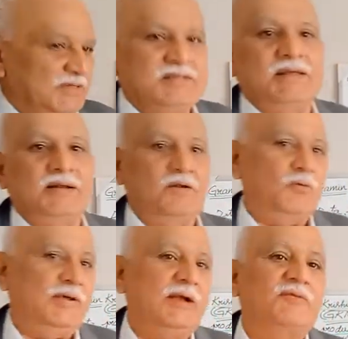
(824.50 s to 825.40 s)
in
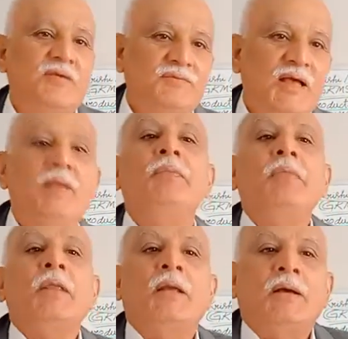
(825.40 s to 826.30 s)
general, we get from the
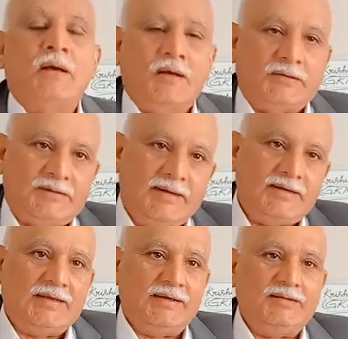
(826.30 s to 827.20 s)
state
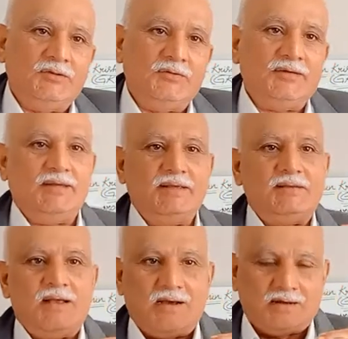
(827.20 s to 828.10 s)
agriculture
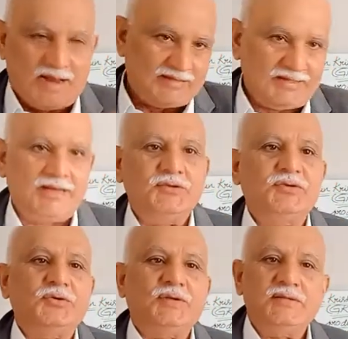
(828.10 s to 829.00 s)
universities or ICR
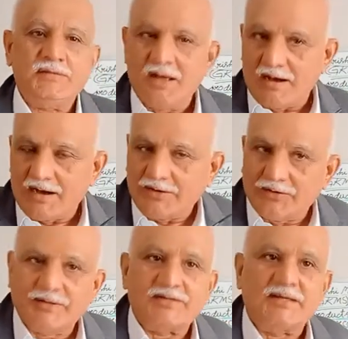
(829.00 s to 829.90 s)
institutions, or
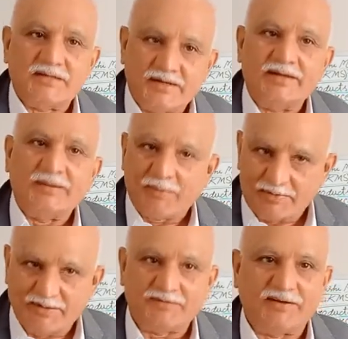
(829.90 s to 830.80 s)
you can say State
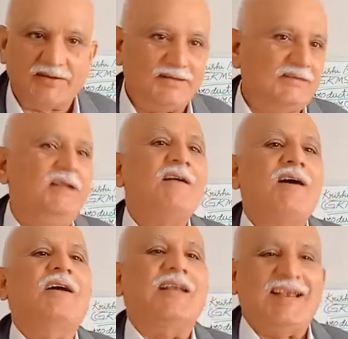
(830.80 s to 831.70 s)
Department of Agriculture
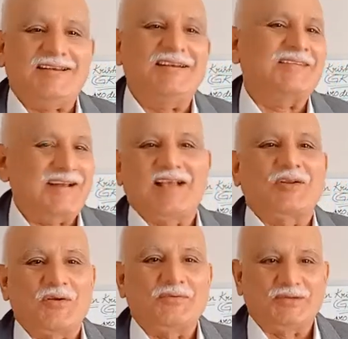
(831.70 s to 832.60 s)
or Extension
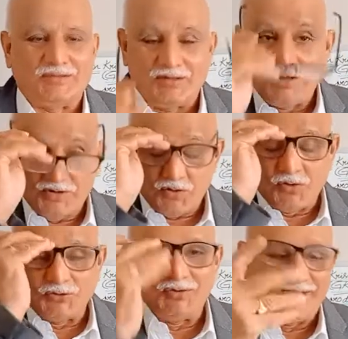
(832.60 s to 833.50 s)
Agronomist.
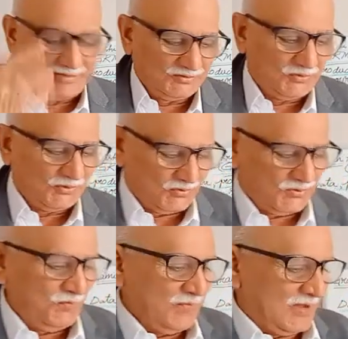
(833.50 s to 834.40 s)
Now, so let us go
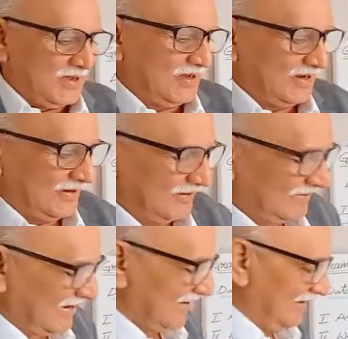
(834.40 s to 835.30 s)
to
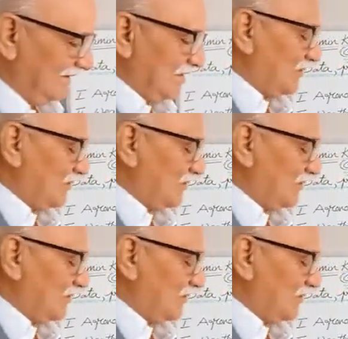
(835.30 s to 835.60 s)
understand